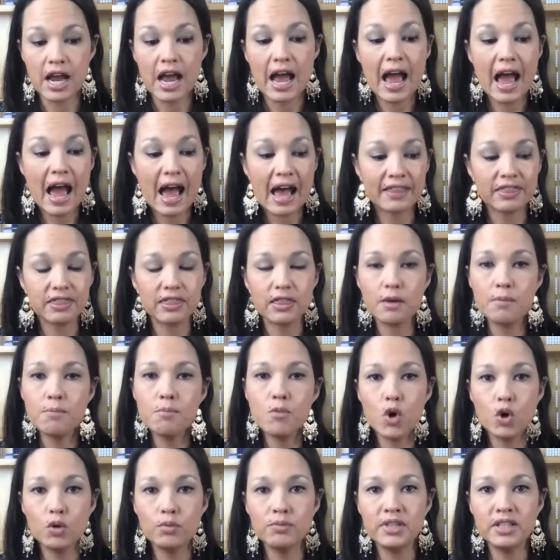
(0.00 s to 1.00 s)
at the
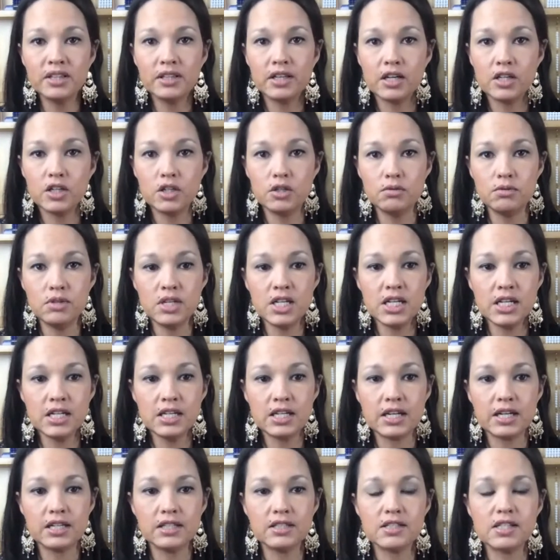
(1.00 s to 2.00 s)
moment that you need
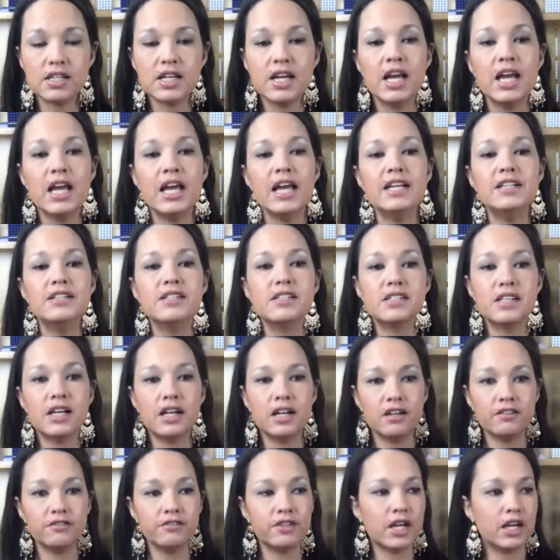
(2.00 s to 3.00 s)
it, instead
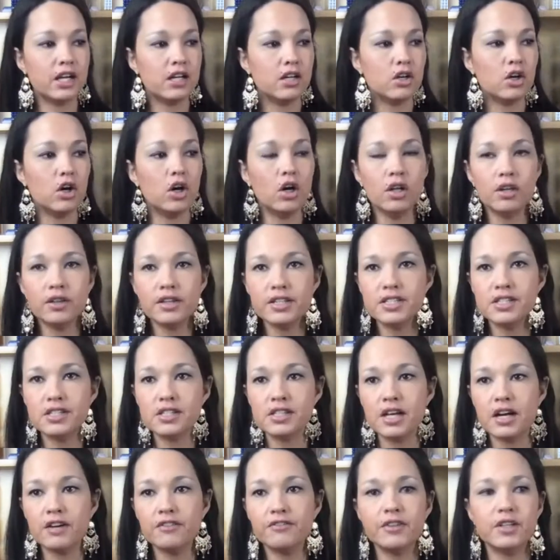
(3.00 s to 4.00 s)
of getting all this
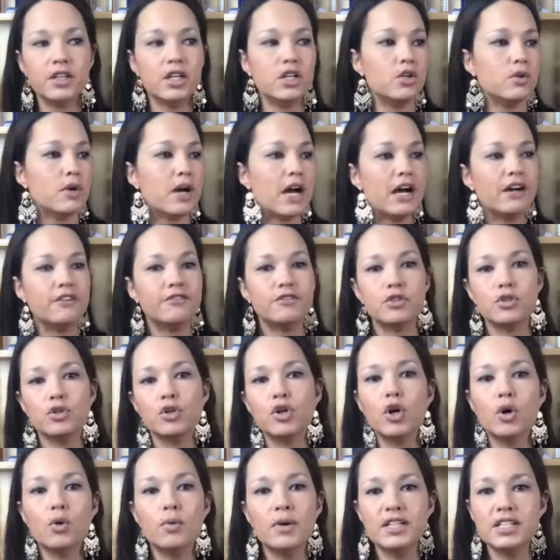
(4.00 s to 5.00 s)
stuff and then you have to
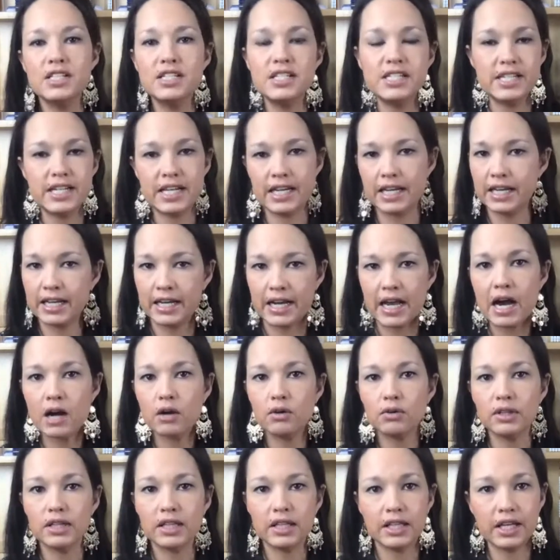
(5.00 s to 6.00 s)
go and dig it
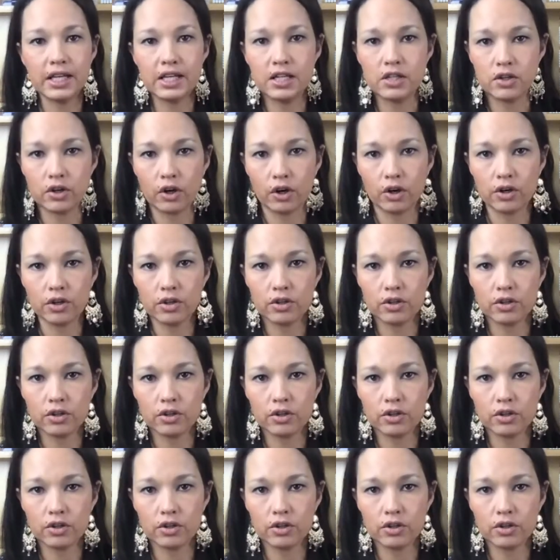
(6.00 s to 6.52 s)
out later.